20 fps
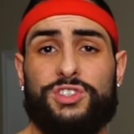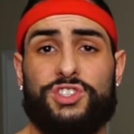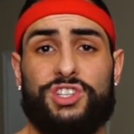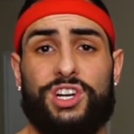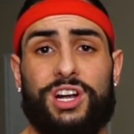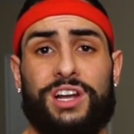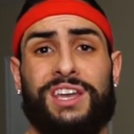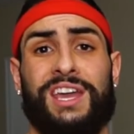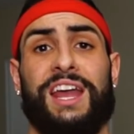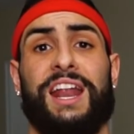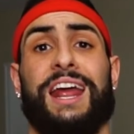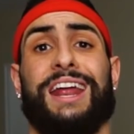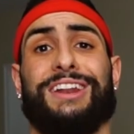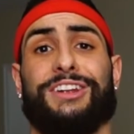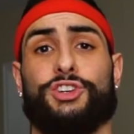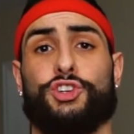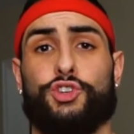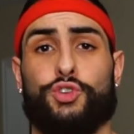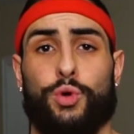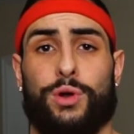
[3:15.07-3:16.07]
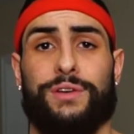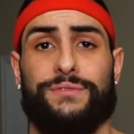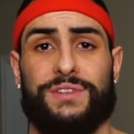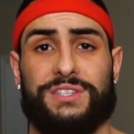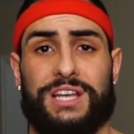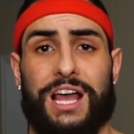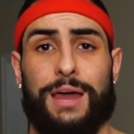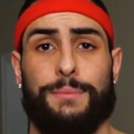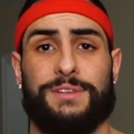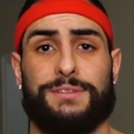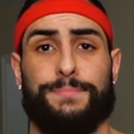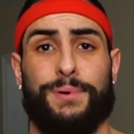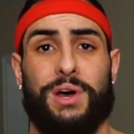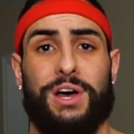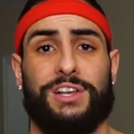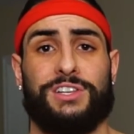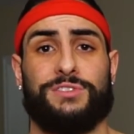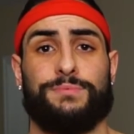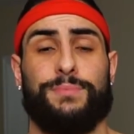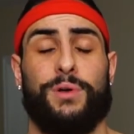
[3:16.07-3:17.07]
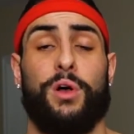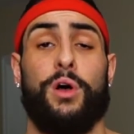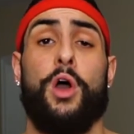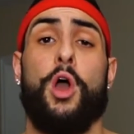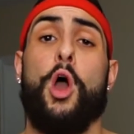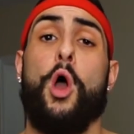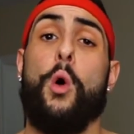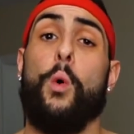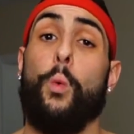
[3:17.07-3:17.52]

circuit in as short of a time as possible